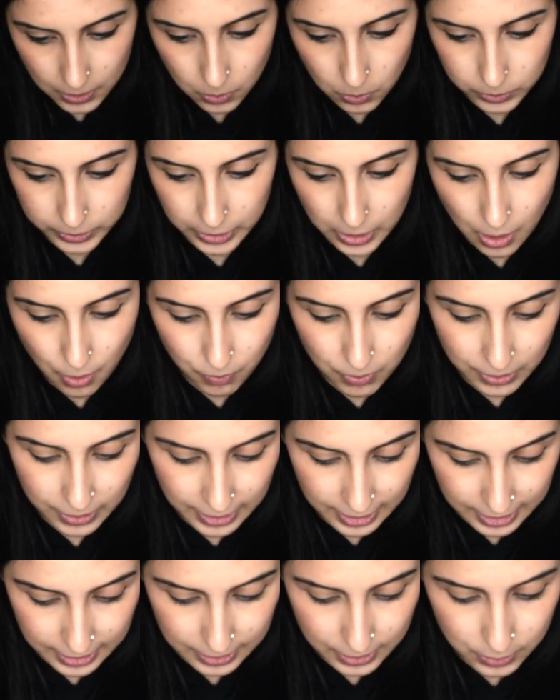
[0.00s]
and holding off on
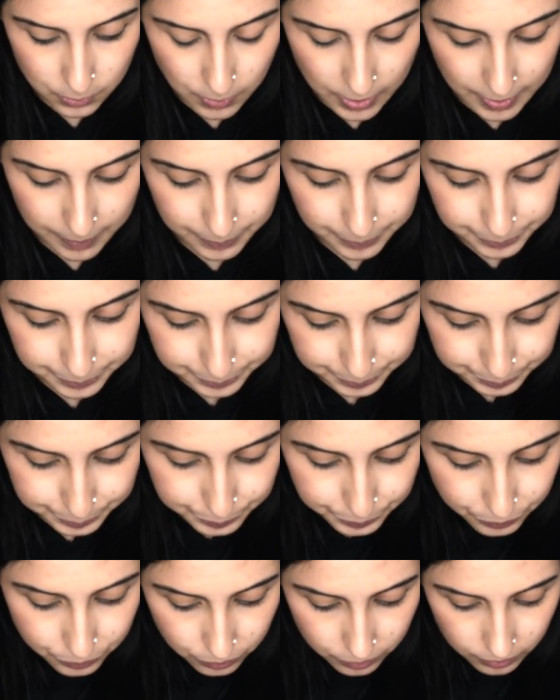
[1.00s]
getting this one.
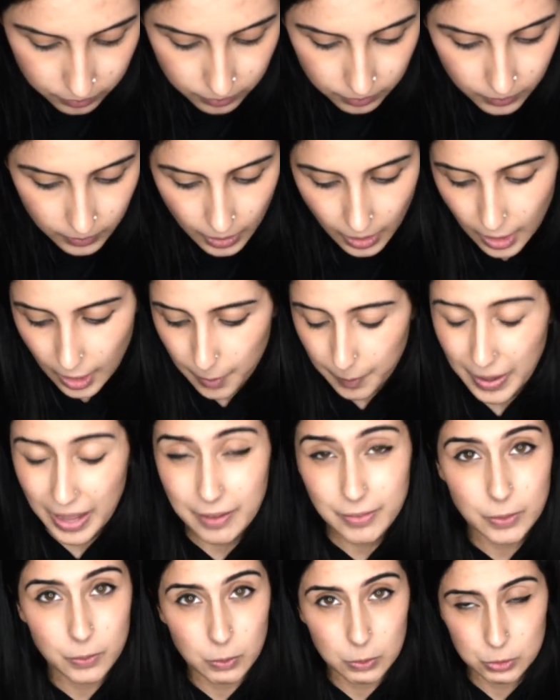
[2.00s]
I
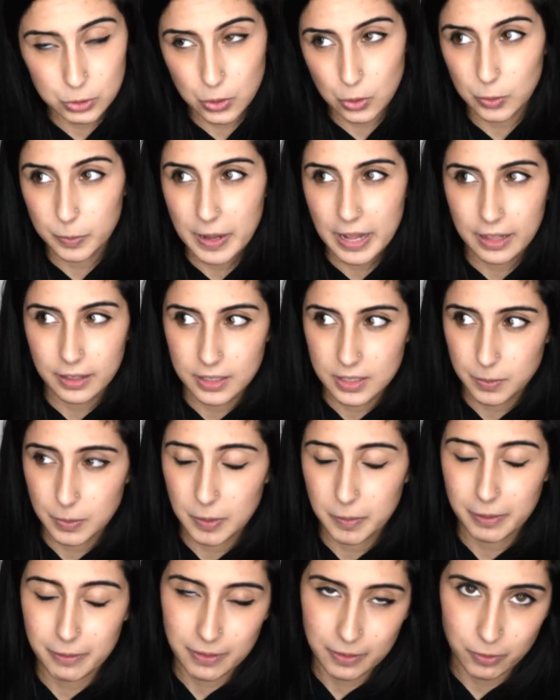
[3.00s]
have the Rose Gold palette. It's one
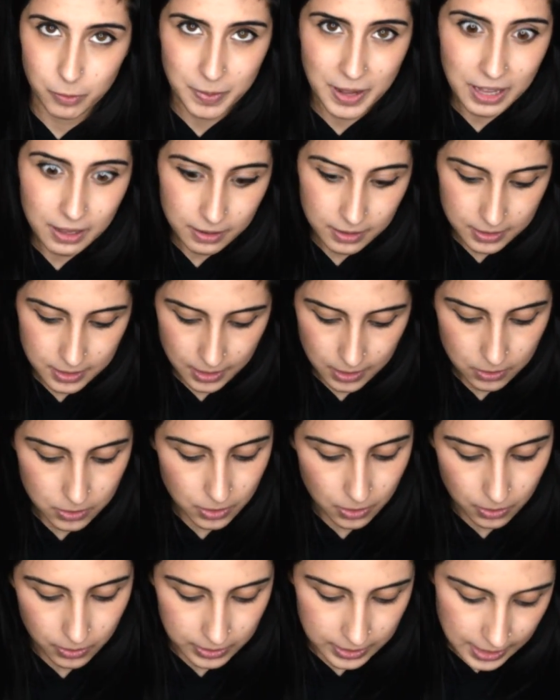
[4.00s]
of my favorite palettes. I use
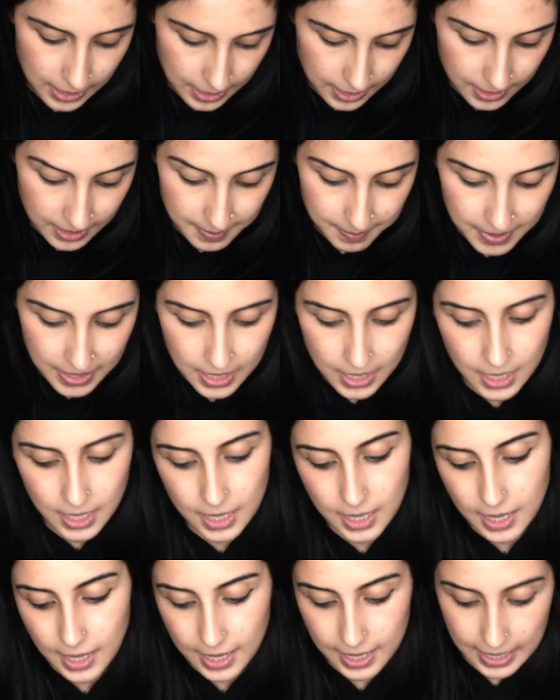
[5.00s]
it all the time.
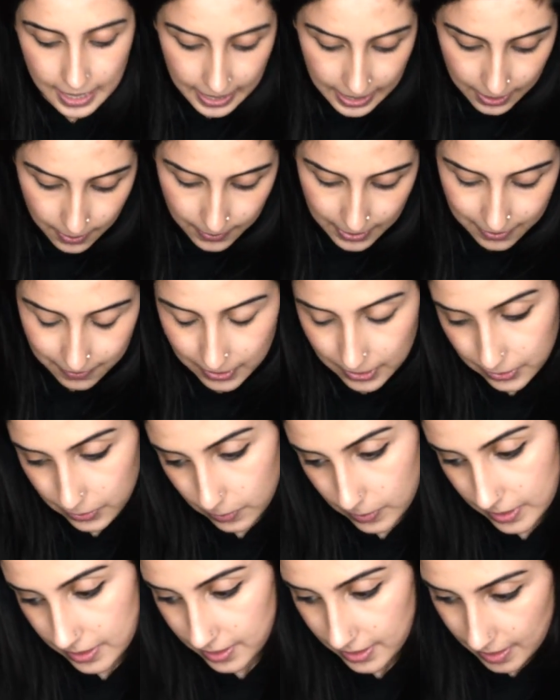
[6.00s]
And now I have
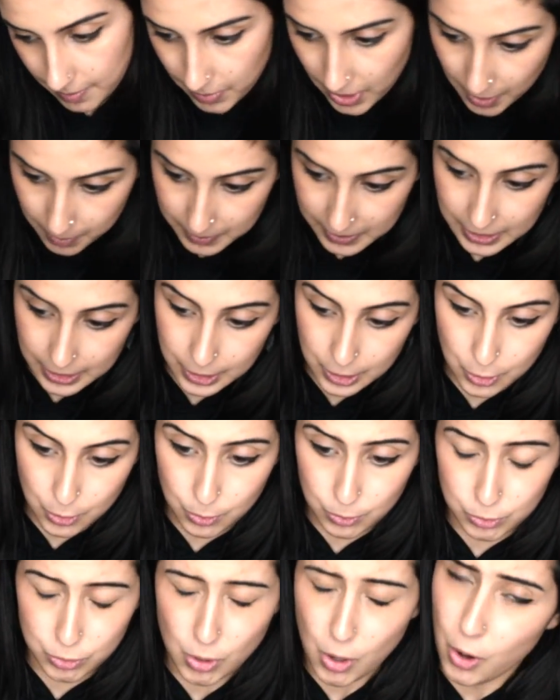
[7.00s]
another one that I'm probably gonna
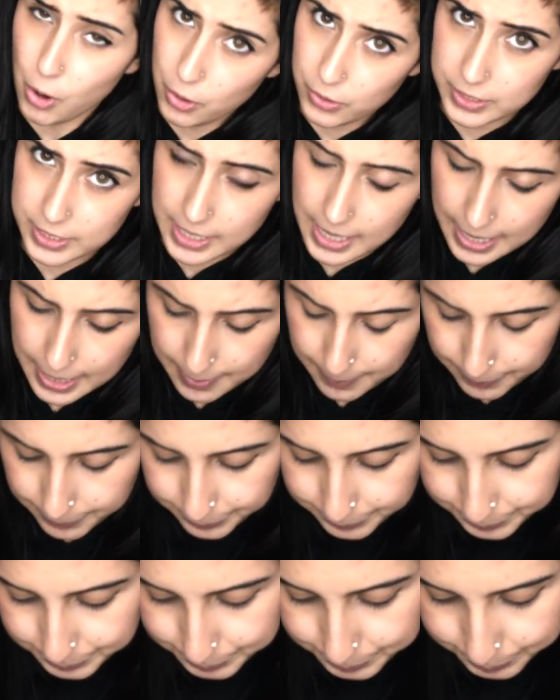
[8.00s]
use all the time.
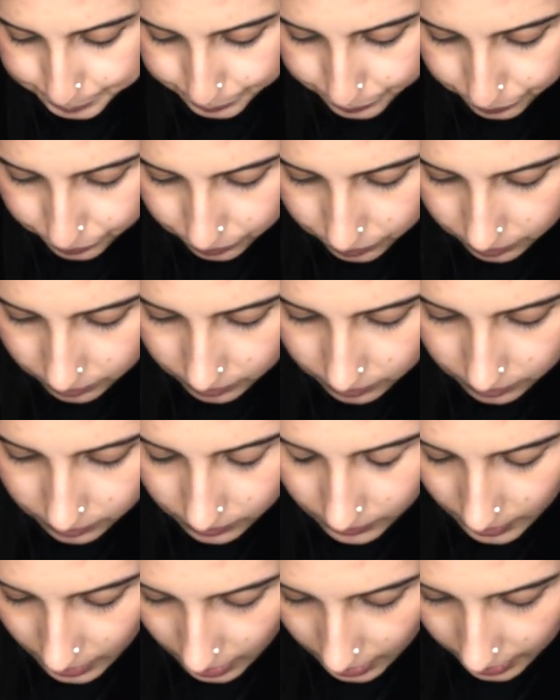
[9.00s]

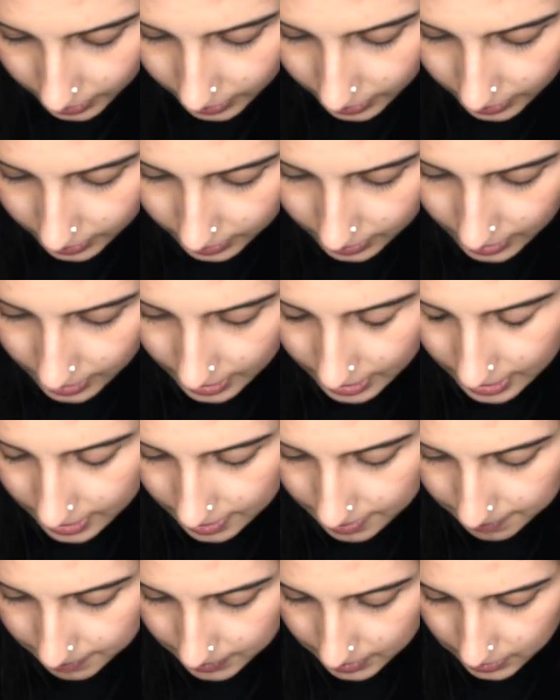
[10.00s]
And
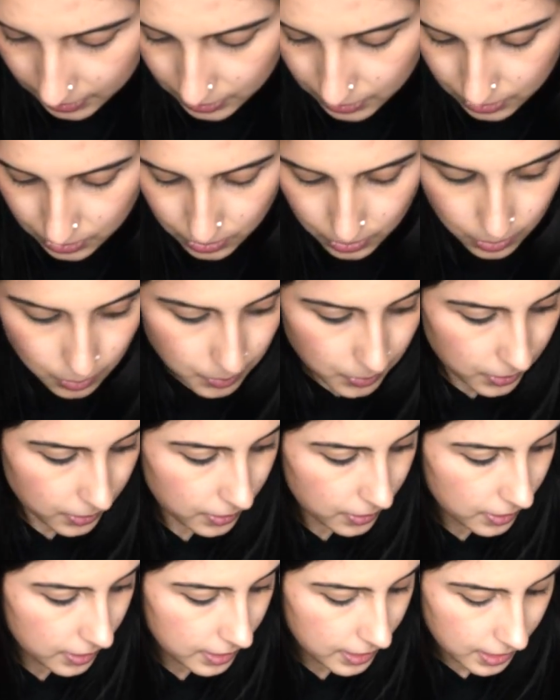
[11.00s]
I'm super
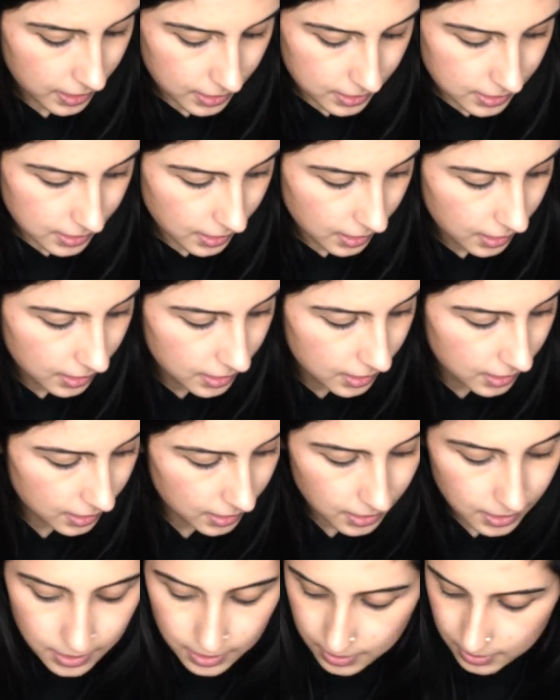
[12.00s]

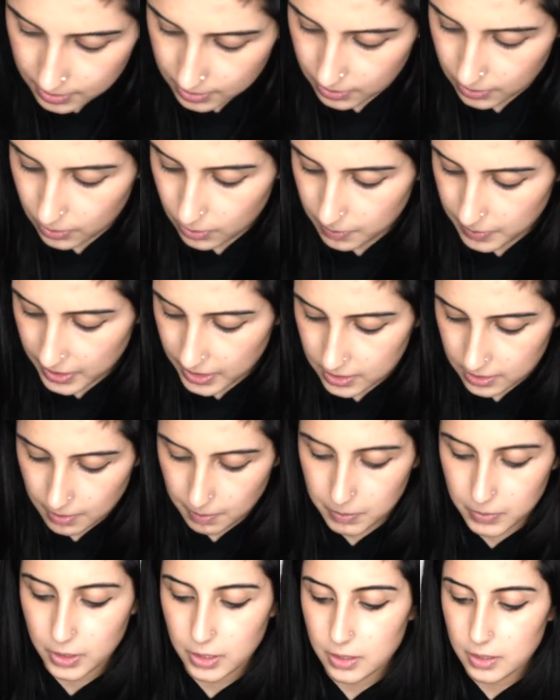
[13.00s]
excited to make
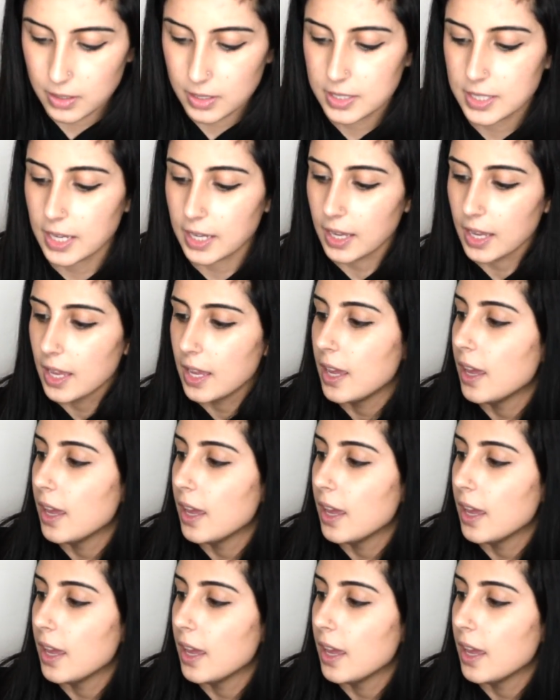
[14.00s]
some looks. Like,